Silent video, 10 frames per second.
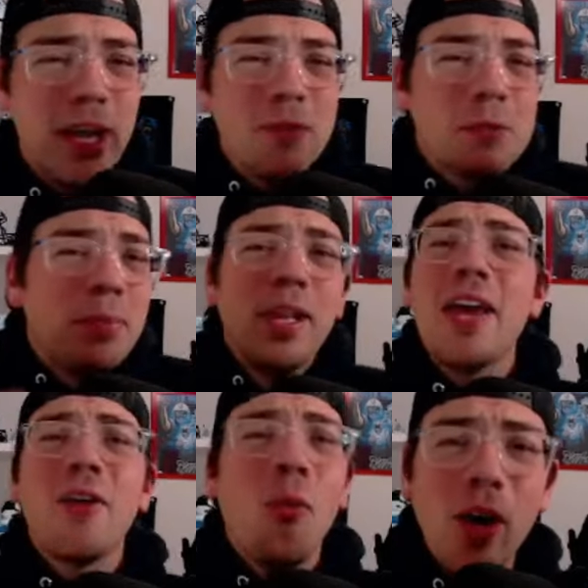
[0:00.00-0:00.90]
He was
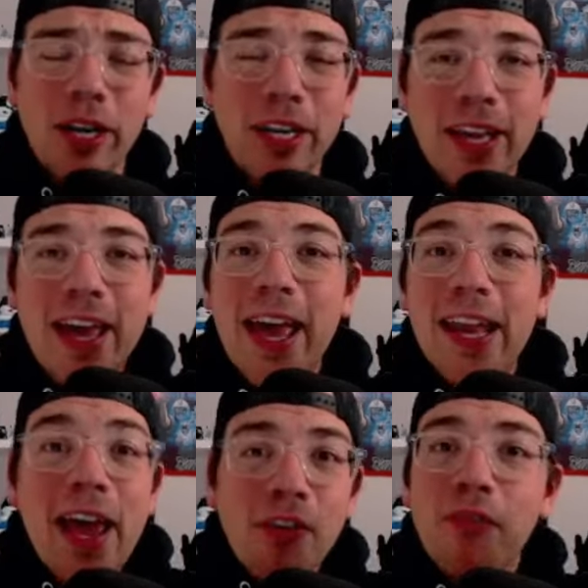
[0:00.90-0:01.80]
player 1 in
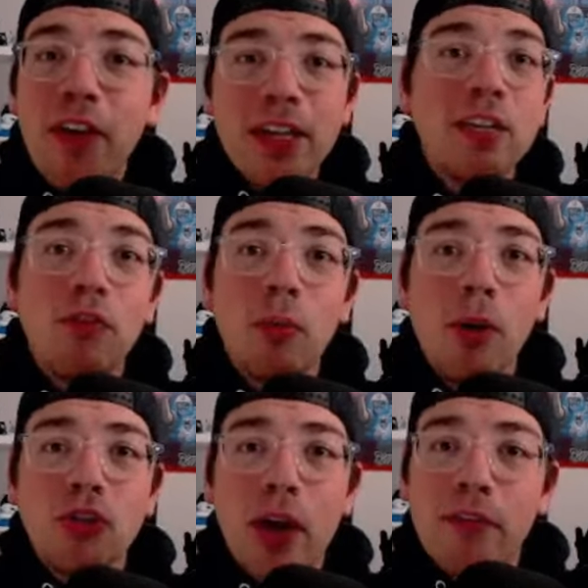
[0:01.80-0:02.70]
every fantasy
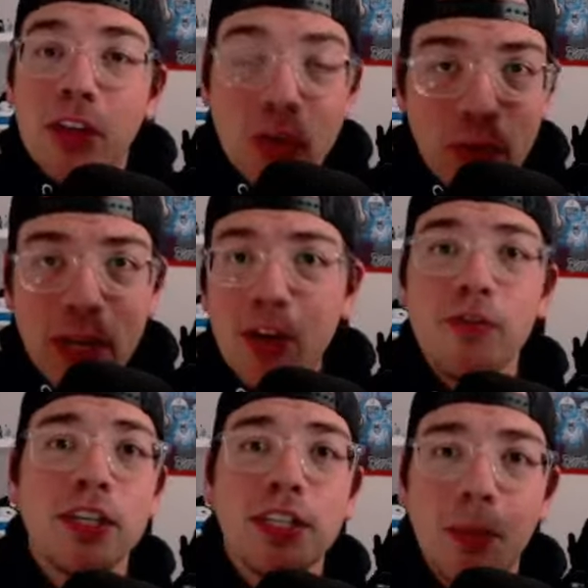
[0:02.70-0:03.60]
football draft that you did
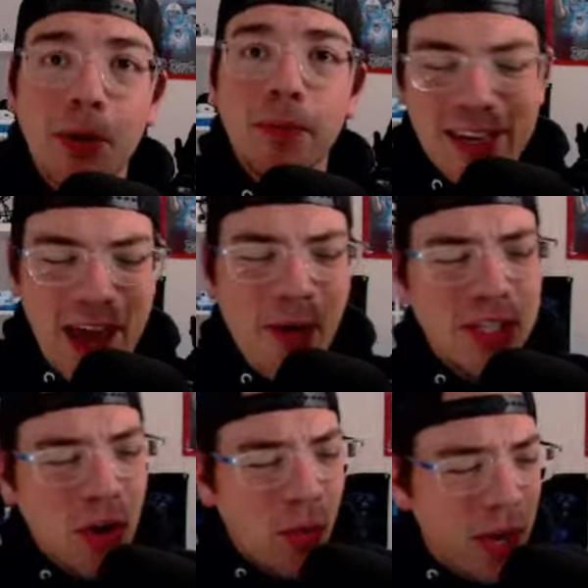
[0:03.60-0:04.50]
over the summer. Now
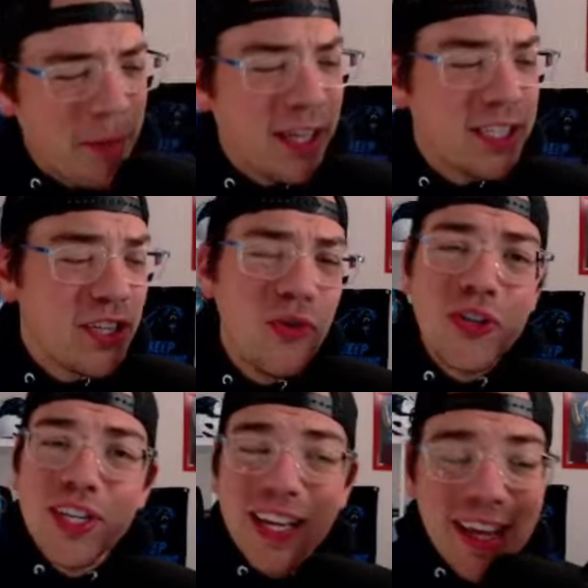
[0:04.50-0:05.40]
he's going up against
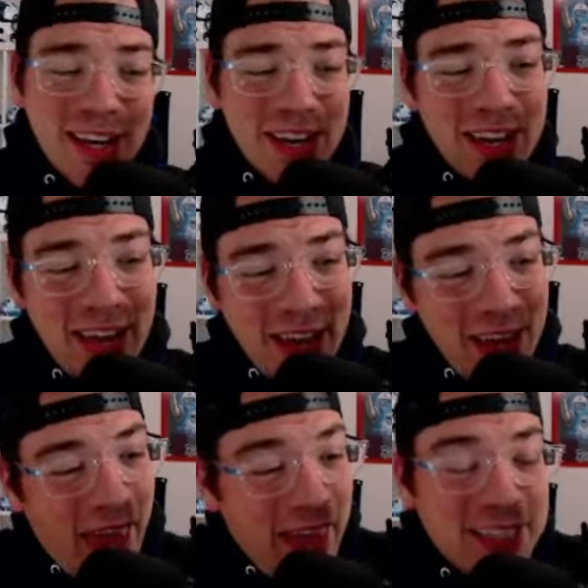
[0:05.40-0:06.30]
Houston, and
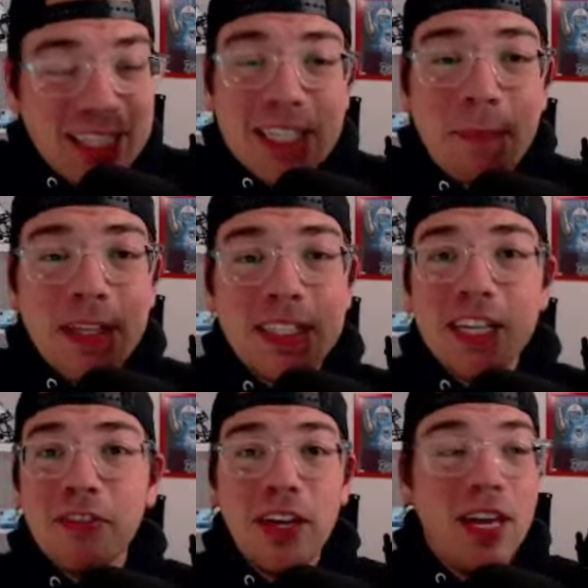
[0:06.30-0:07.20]
it's
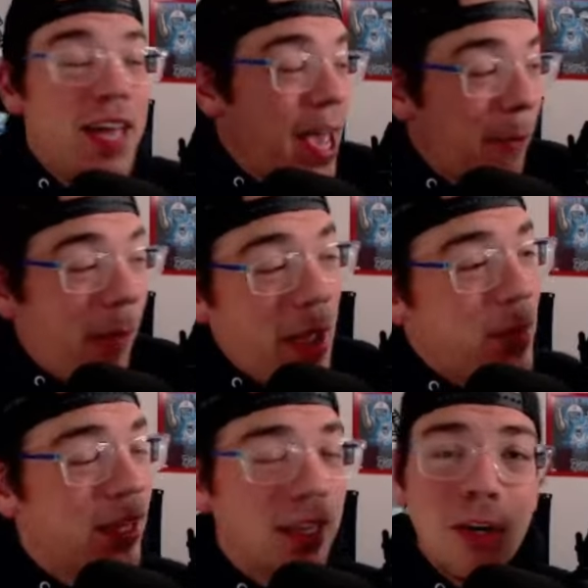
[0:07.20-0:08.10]
expensive. It might
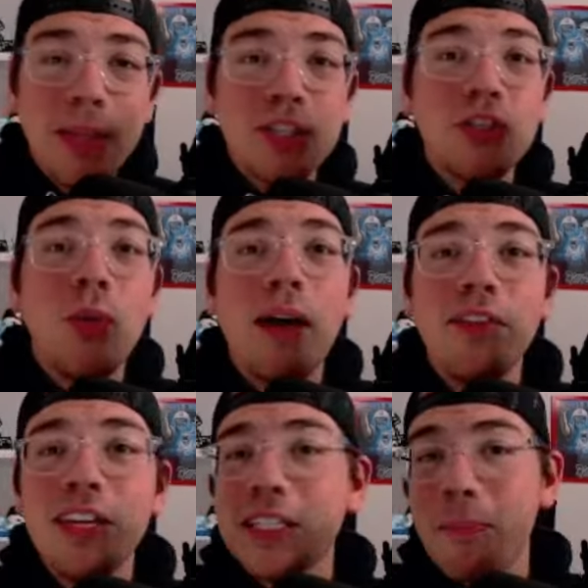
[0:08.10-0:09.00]
be a little bit too obvious.